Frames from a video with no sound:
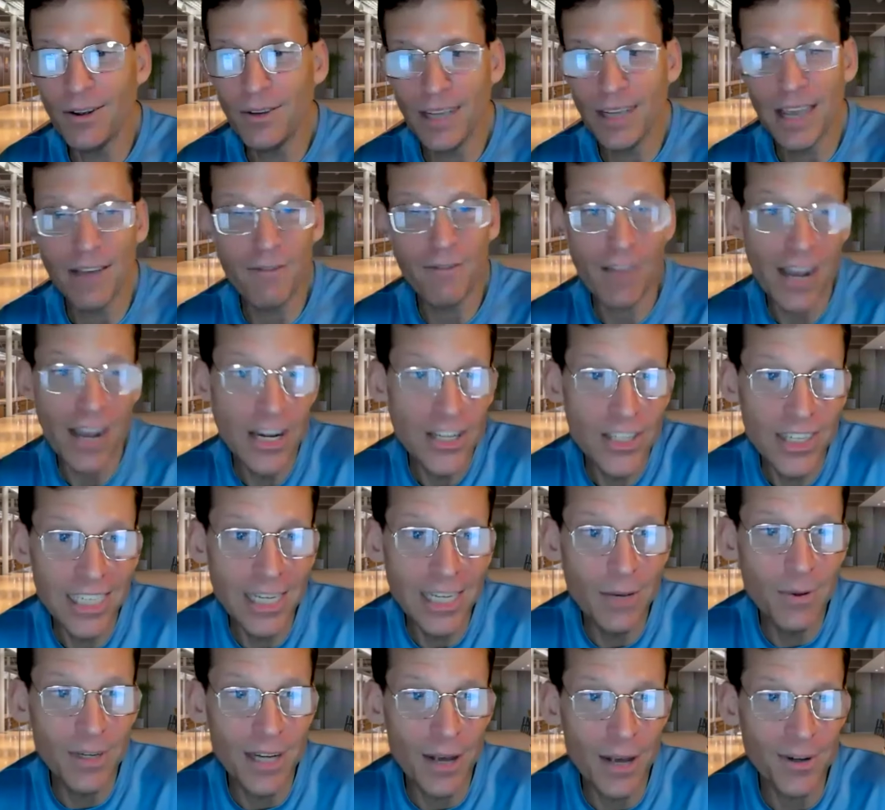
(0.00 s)
You know,
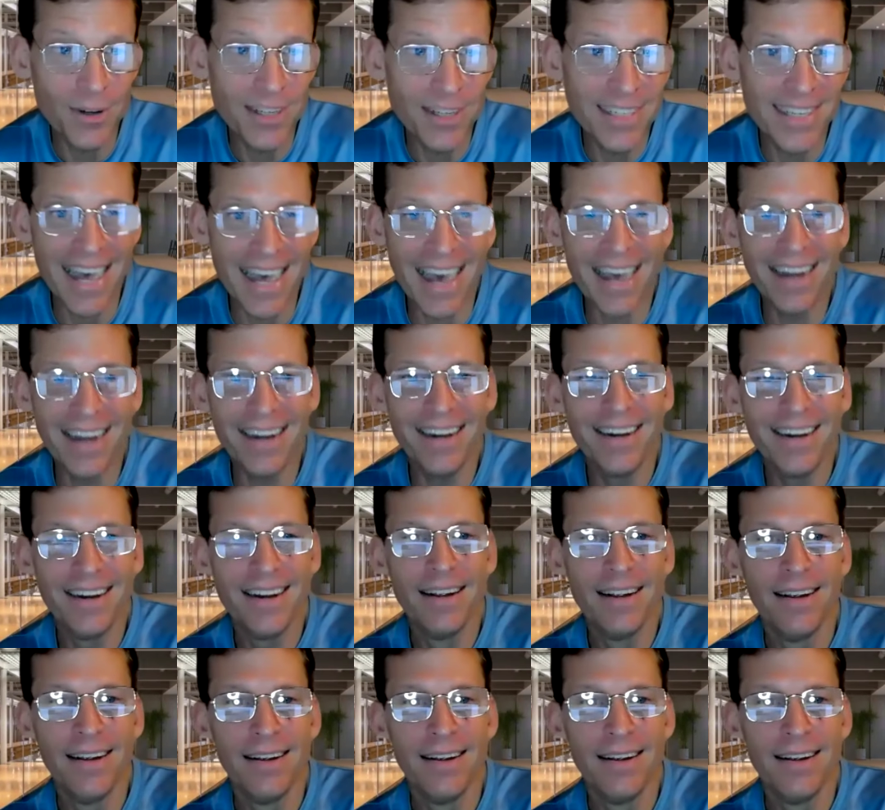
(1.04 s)
eventually you would notice that.